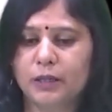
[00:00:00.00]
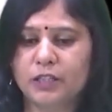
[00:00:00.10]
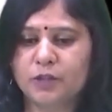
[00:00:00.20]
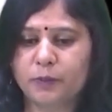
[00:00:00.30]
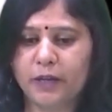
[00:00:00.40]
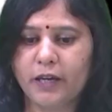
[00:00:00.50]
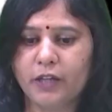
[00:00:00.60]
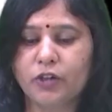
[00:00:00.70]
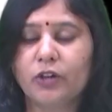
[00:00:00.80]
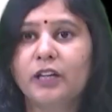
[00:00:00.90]
display
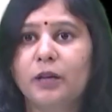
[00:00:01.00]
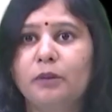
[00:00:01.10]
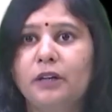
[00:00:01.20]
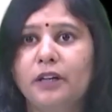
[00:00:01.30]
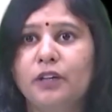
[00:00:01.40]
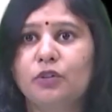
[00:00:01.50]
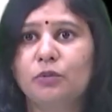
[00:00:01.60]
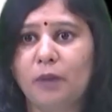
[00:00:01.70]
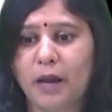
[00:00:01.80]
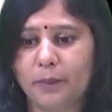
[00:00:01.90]
your table
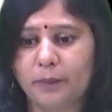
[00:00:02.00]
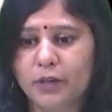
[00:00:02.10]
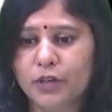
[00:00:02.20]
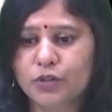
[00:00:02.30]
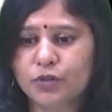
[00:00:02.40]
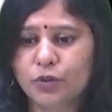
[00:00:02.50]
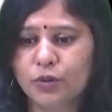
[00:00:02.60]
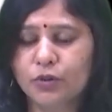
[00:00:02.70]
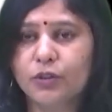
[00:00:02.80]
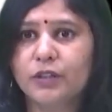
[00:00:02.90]
into map.
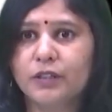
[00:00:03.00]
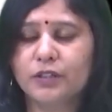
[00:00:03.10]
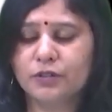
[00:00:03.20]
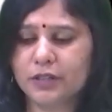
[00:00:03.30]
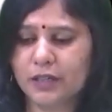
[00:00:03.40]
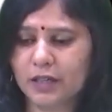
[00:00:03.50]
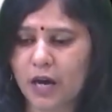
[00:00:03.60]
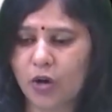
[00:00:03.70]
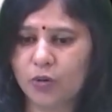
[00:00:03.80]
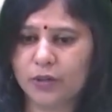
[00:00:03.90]
So you see
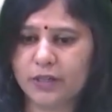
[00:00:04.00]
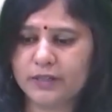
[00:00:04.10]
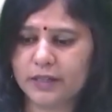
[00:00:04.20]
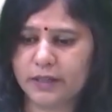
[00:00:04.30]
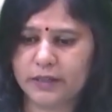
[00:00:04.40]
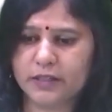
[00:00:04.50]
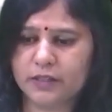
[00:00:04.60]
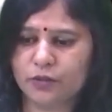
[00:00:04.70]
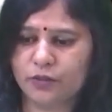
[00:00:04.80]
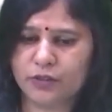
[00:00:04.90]
how easy it
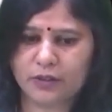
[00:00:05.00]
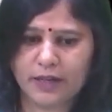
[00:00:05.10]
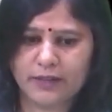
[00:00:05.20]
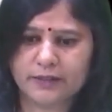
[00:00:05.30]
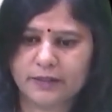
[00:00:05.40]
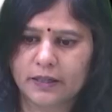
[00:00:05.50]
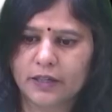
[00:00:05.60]
is to visualize.